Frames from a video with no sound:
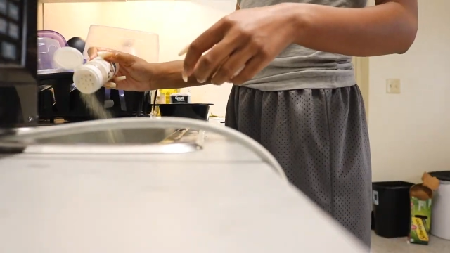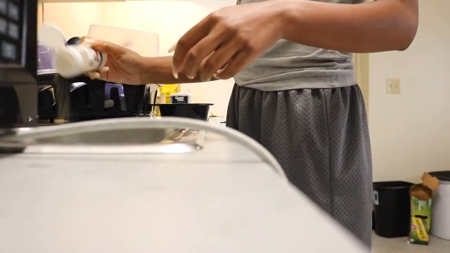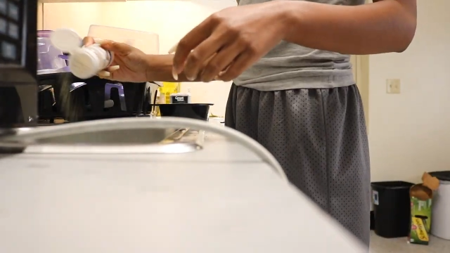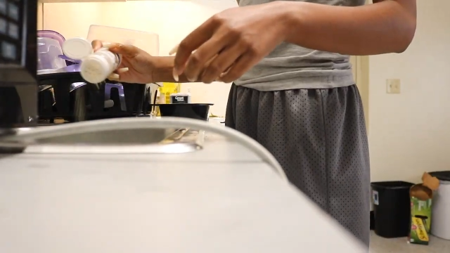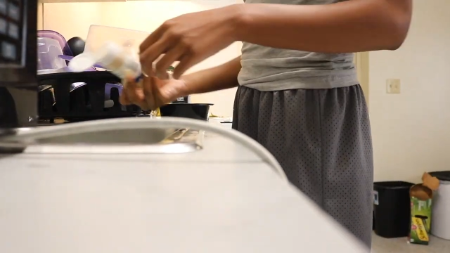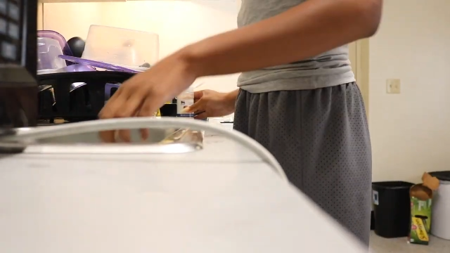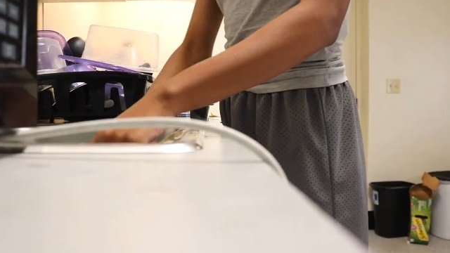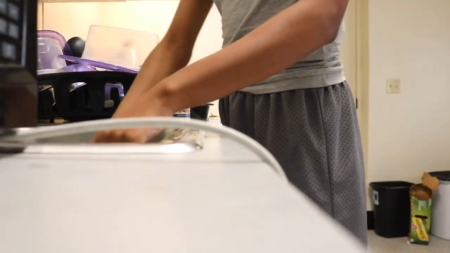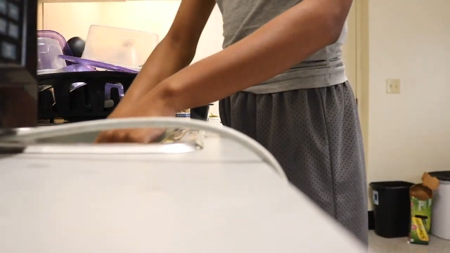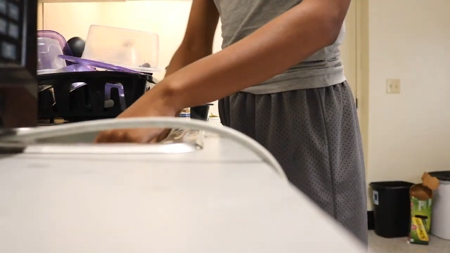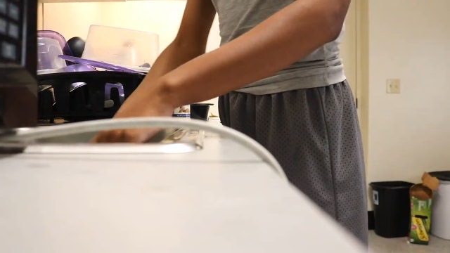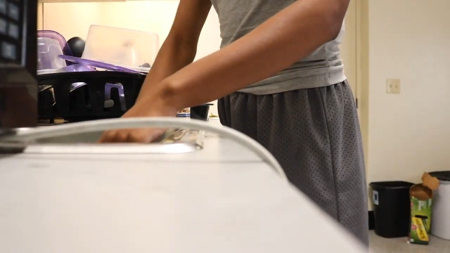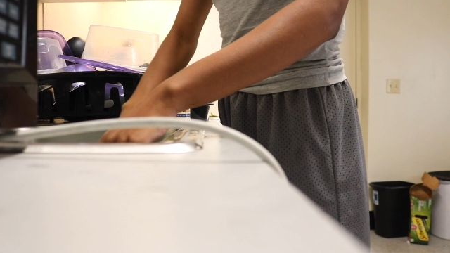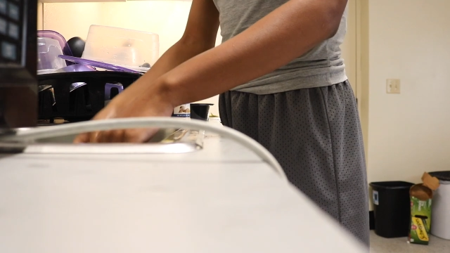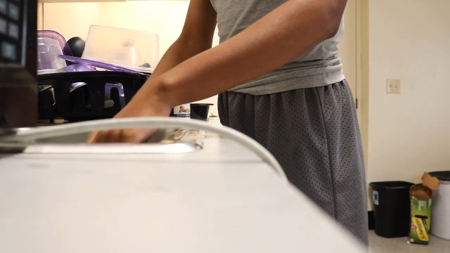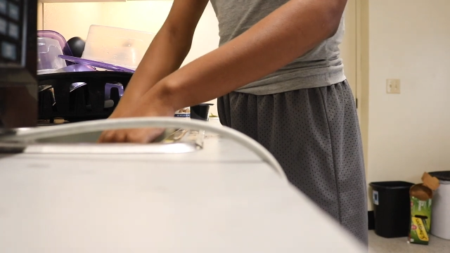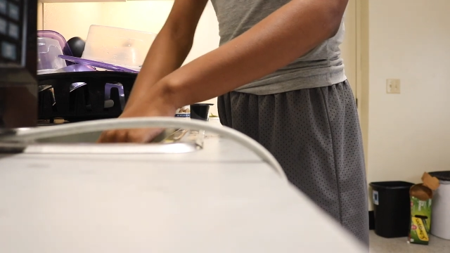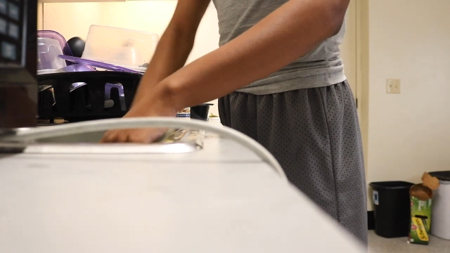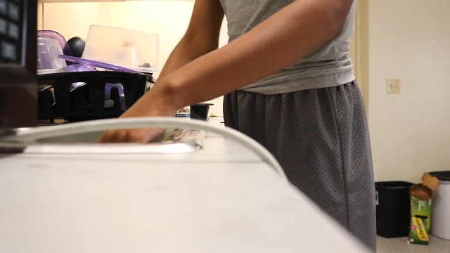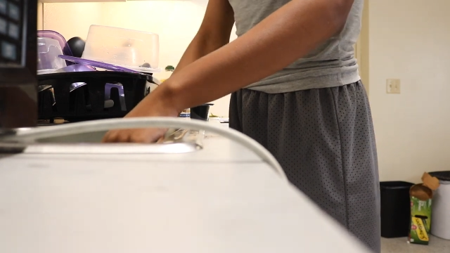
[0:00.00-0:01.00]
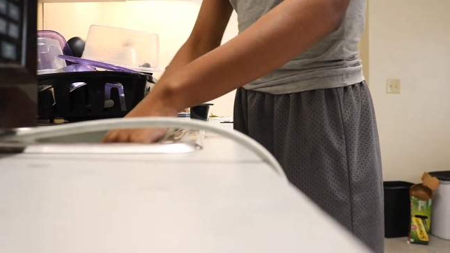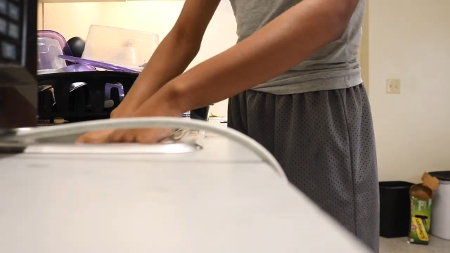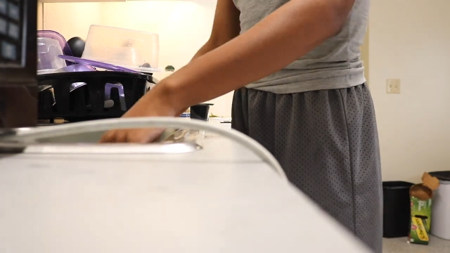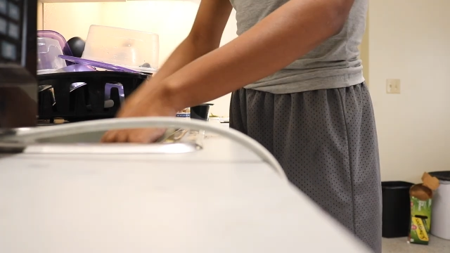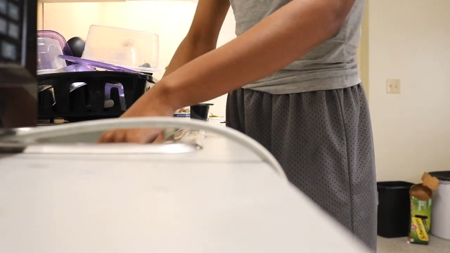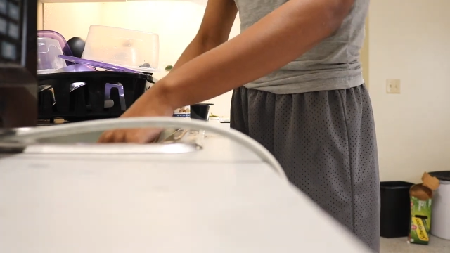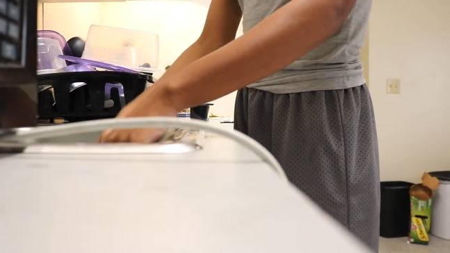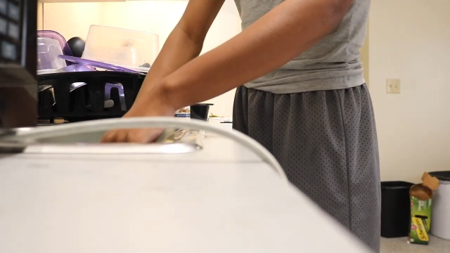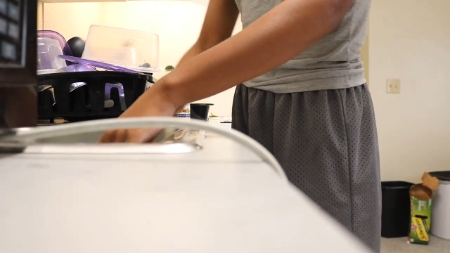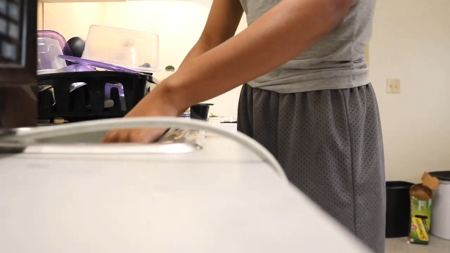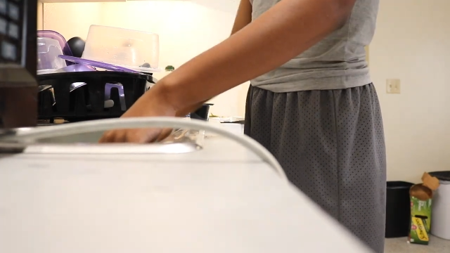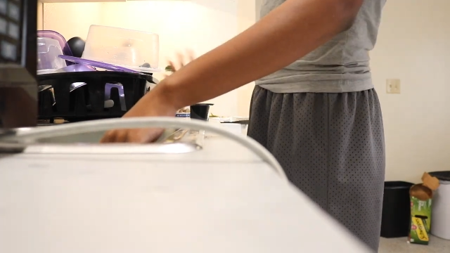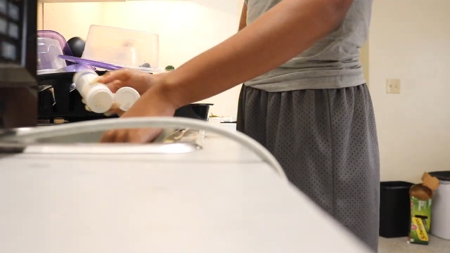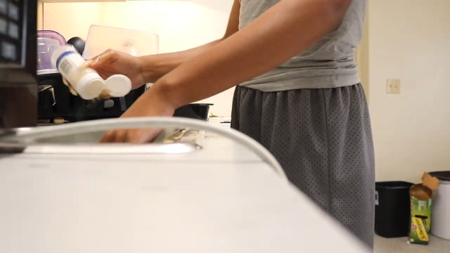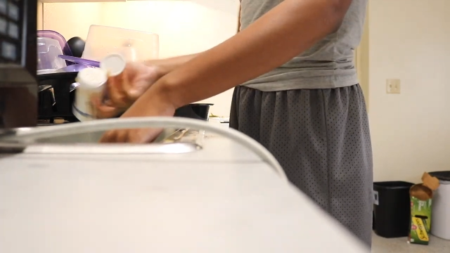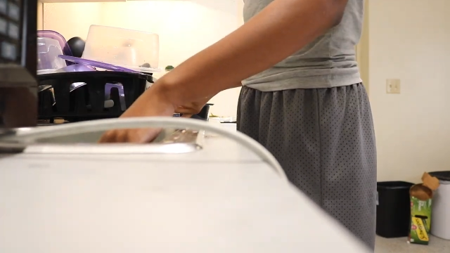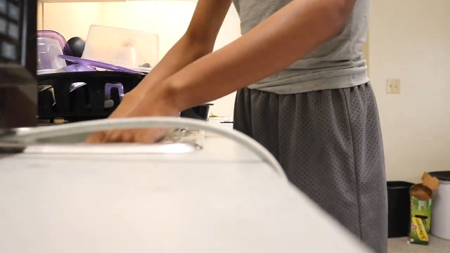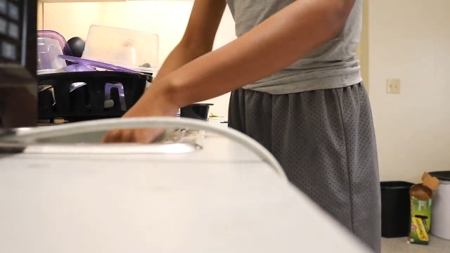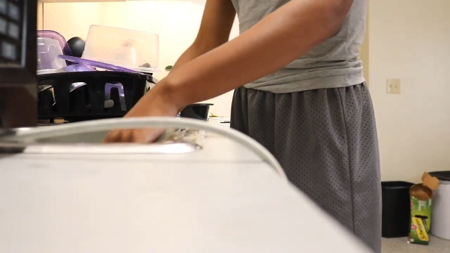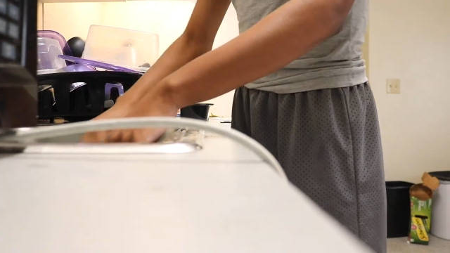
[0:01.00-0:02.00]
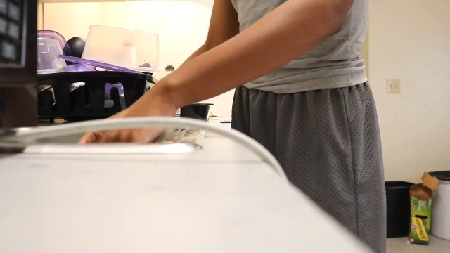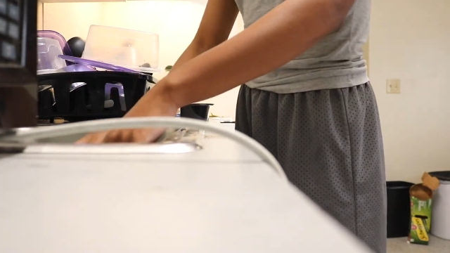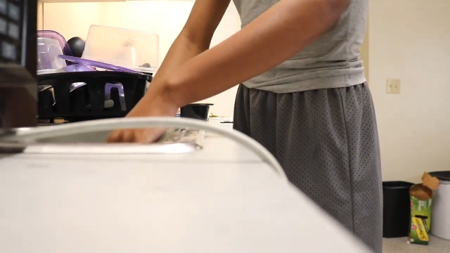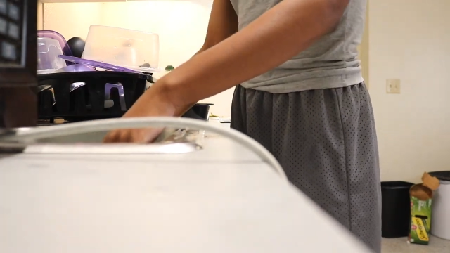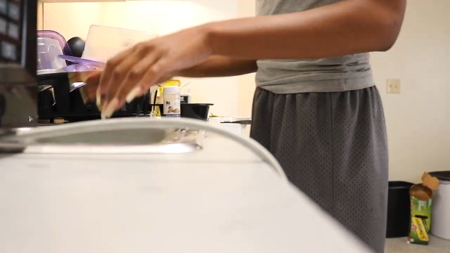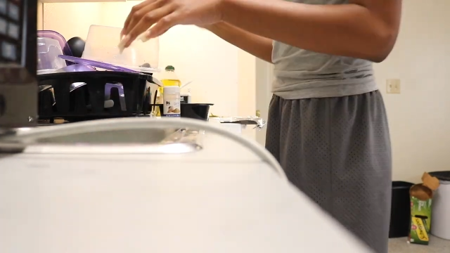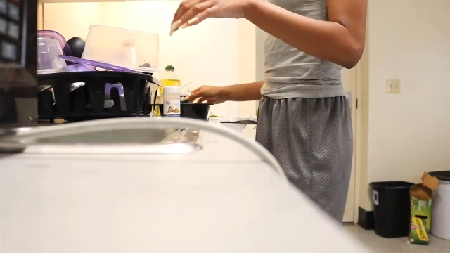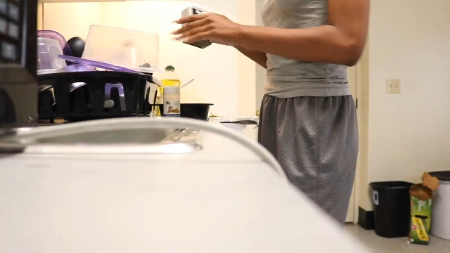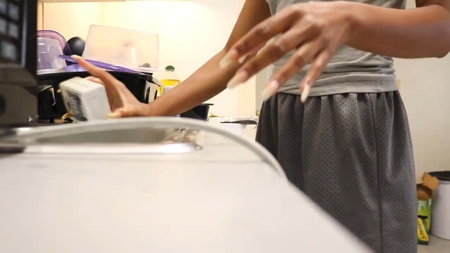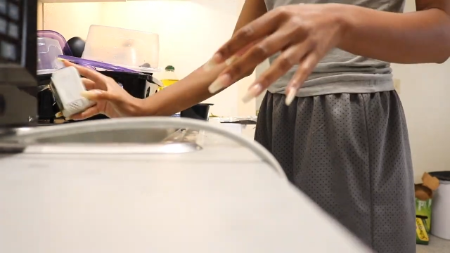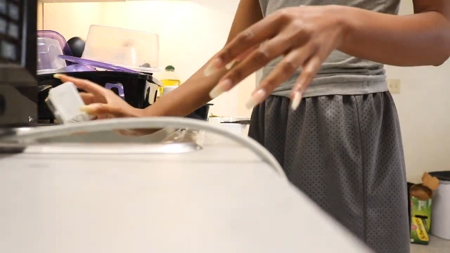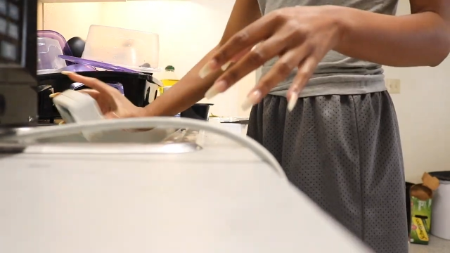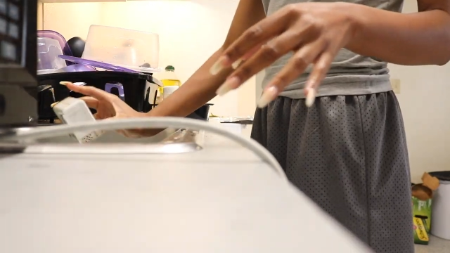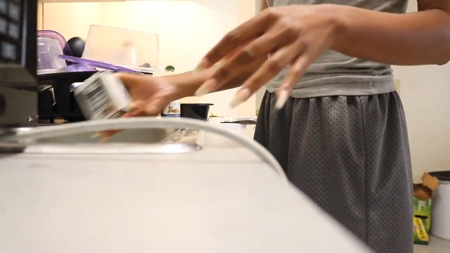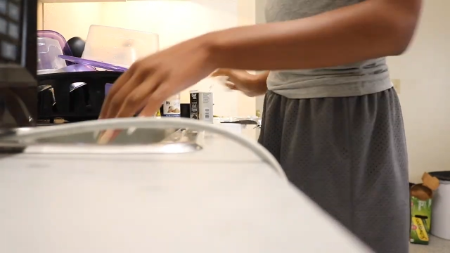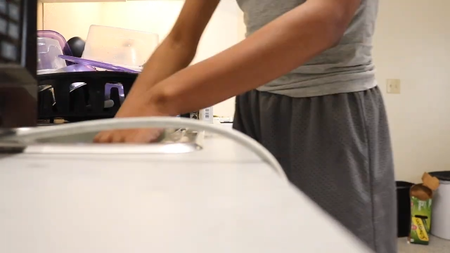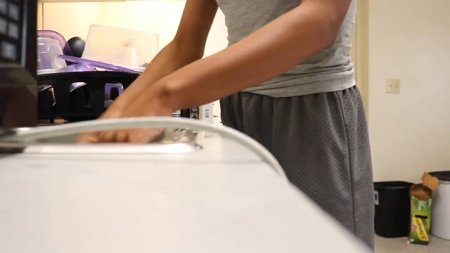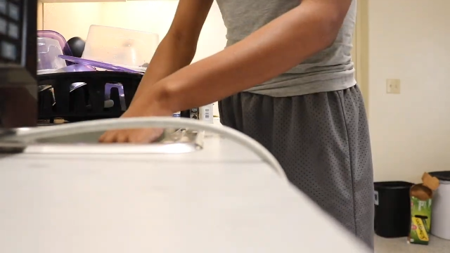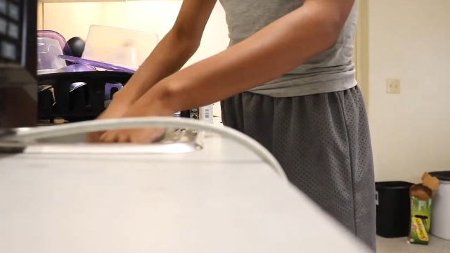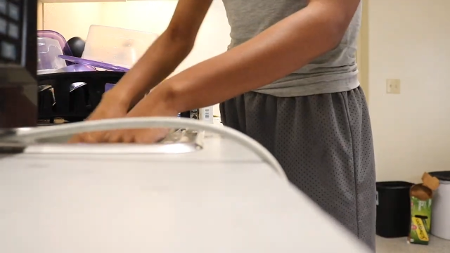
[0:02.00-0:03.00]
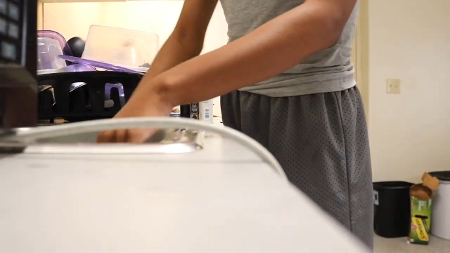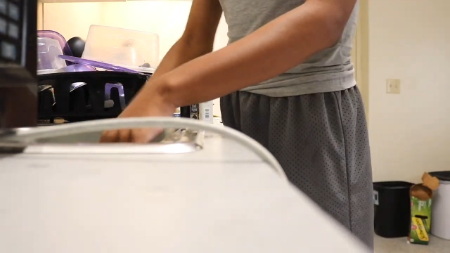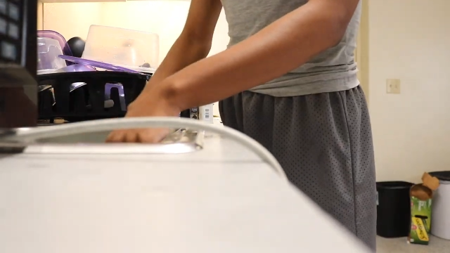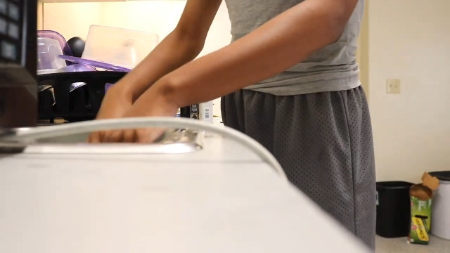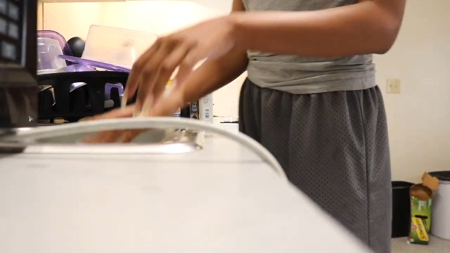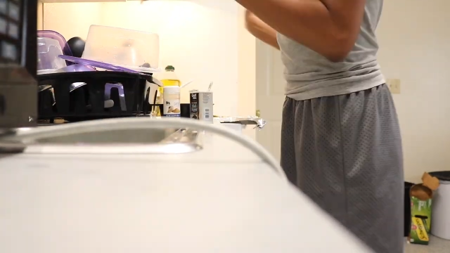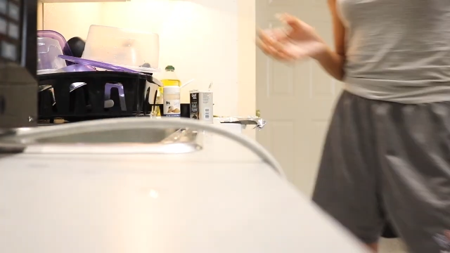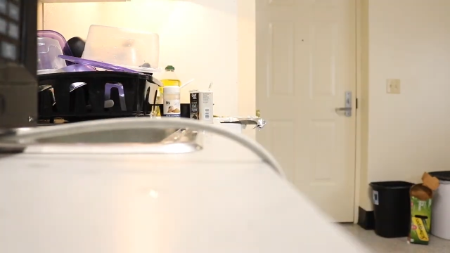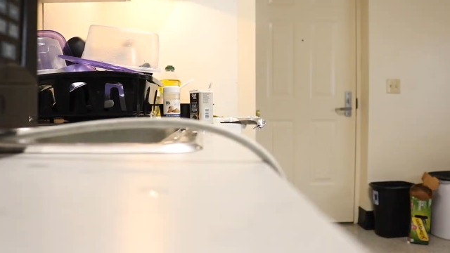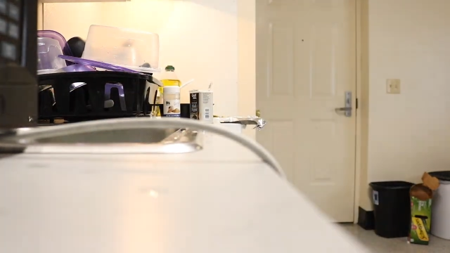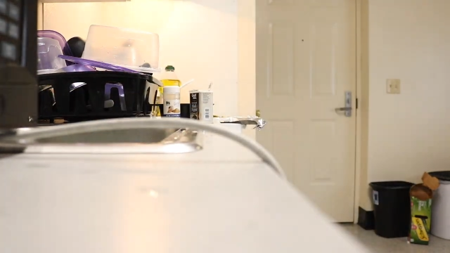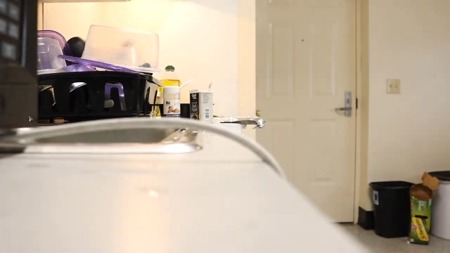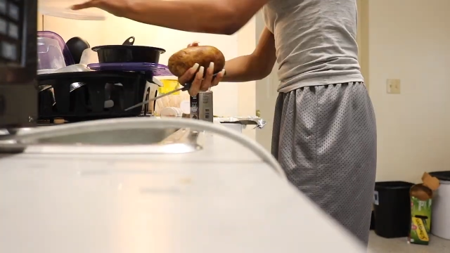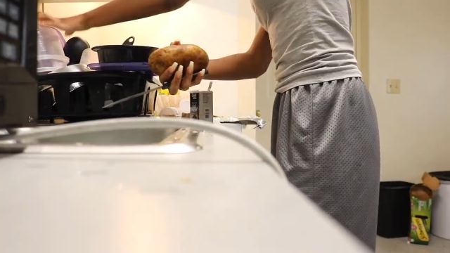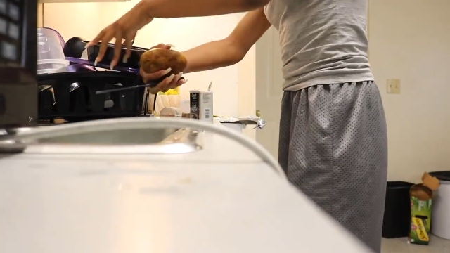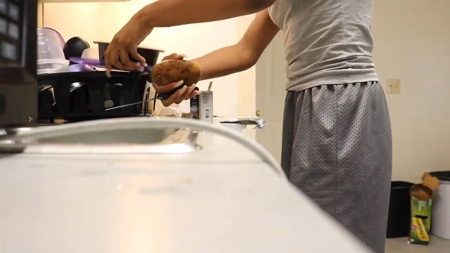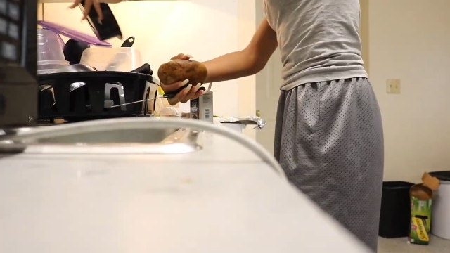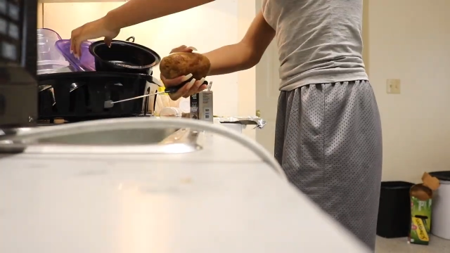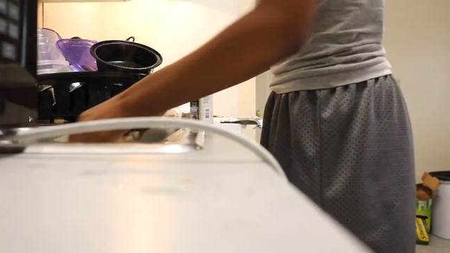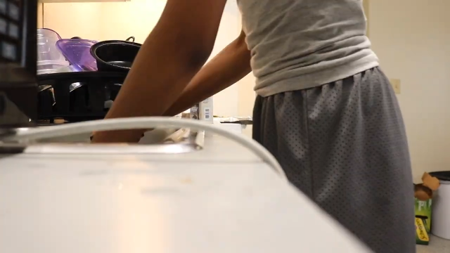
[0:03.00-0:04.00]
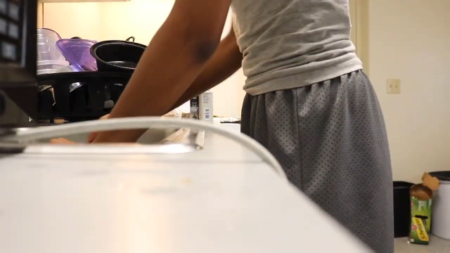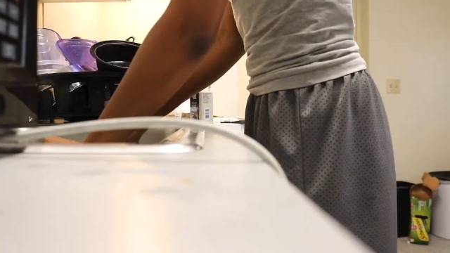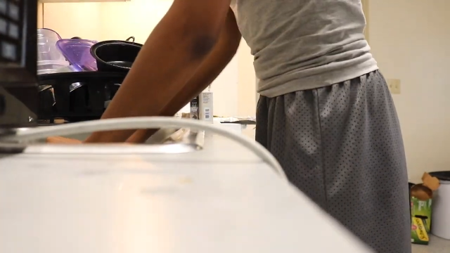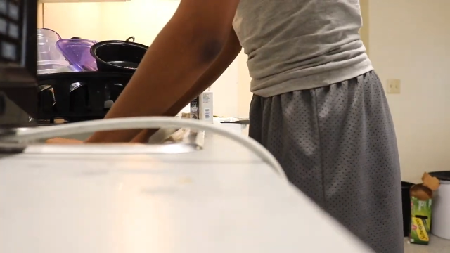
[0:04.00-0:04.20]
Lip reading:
Nobody's mouth can be seen.